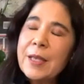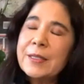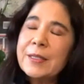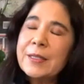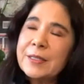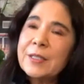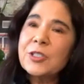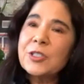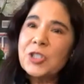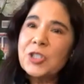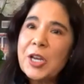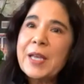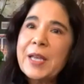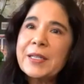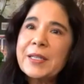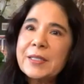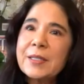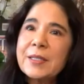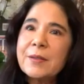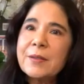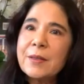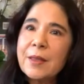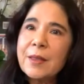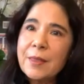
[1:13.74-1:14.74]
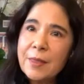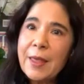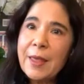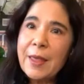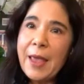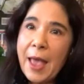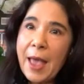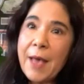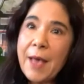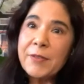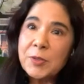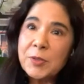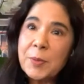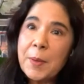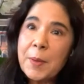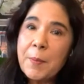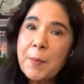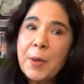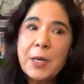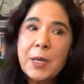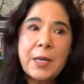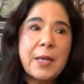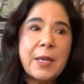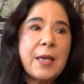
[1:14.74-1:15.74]
It suggests they have
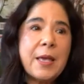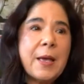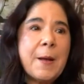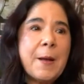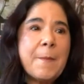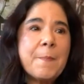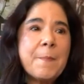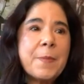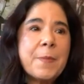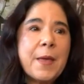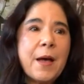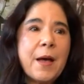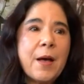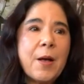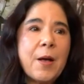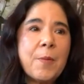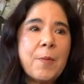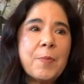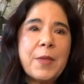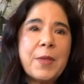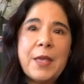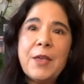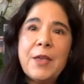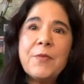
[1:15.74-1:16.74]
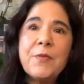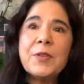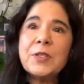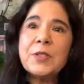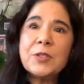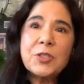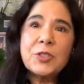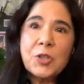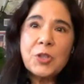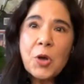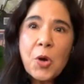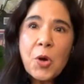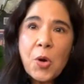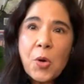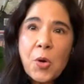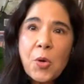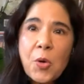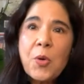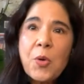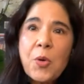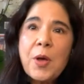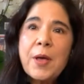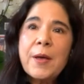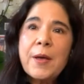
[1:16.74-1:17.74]
spent money. Um, even
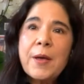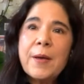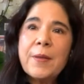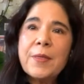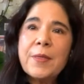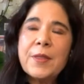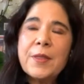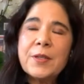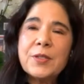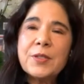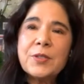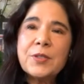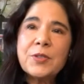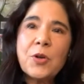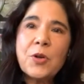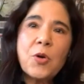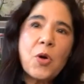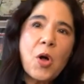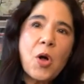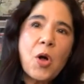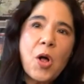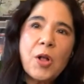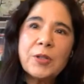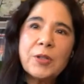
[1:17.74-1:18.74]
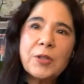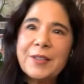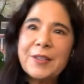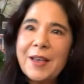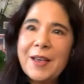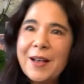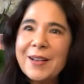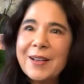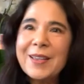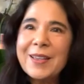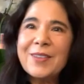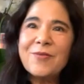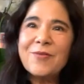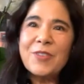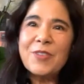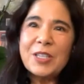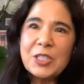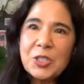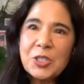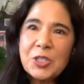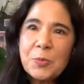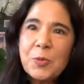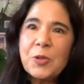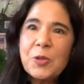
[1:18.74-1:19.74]
so, the so called young
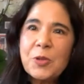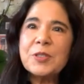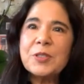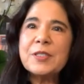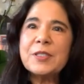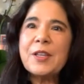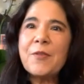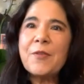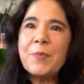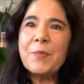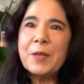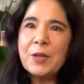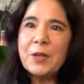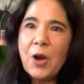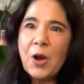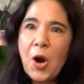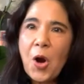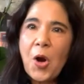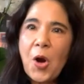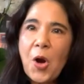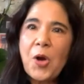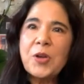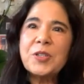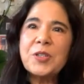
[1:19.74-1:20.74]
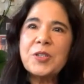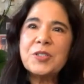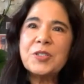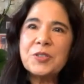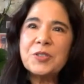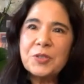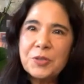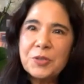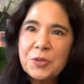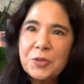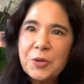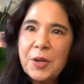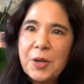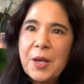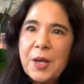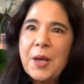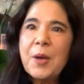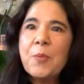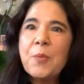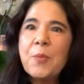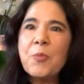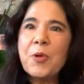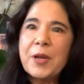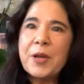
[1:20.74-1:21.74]
invincibles have been hard to
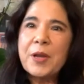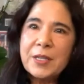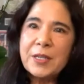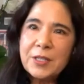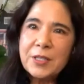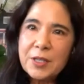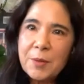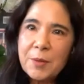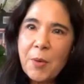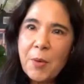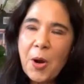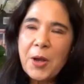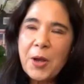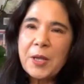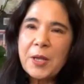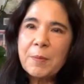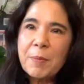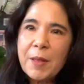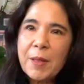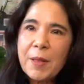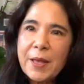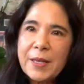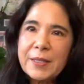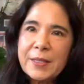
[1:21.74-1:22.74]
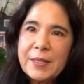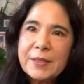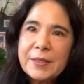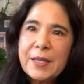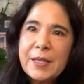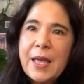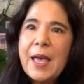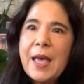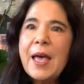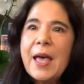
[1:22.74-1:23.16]
bring into the marketplace.